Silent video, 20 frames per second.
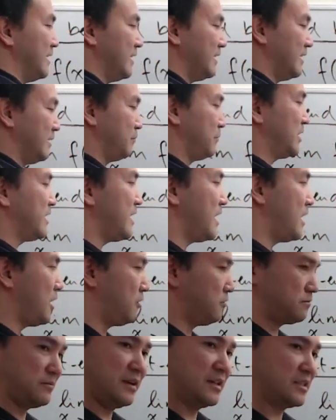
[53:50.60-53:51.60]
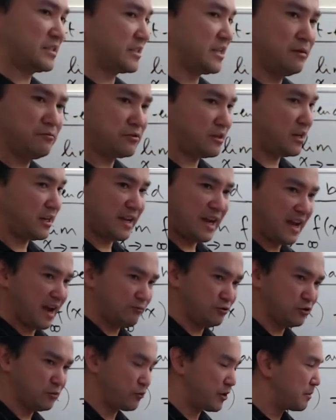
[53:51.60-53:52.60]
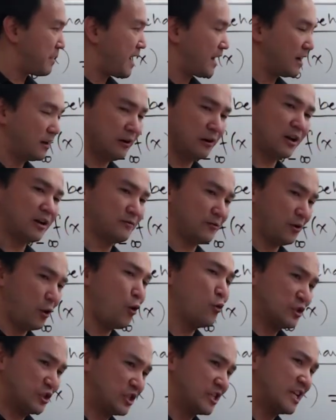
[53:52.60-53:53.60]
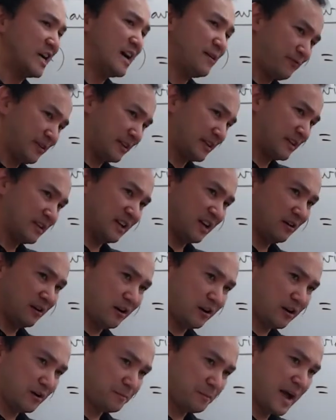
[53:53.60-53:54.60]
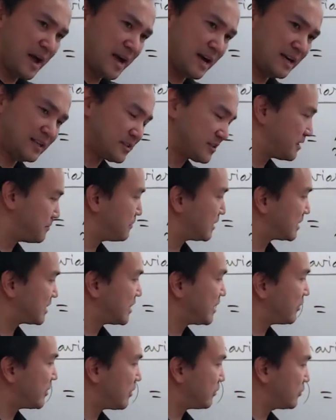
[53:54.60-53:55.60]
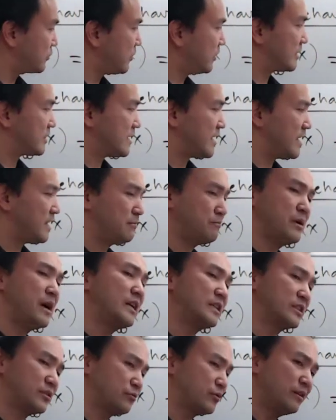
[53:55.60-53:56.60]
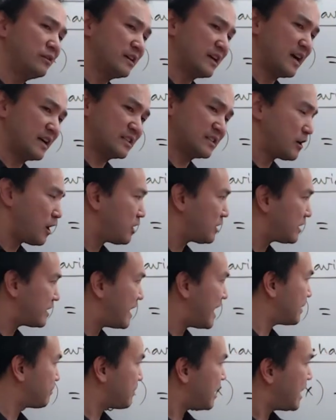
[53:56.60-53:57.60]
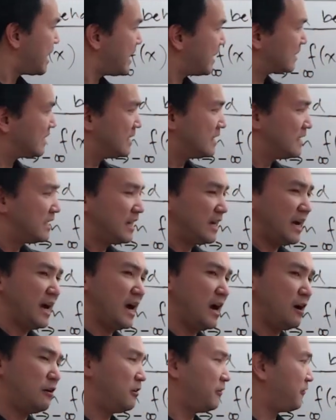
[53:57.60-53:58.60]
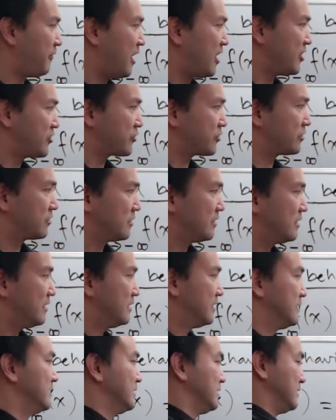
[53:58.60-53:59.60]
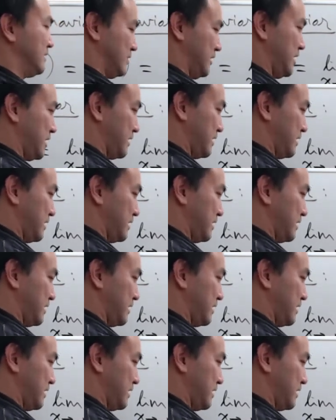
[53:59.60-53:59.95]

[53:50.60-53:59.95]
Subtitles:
But now it seems like I have to bring back a lot of old stuff, like a lot of past material to understand, but really it's not that bad. Our function, and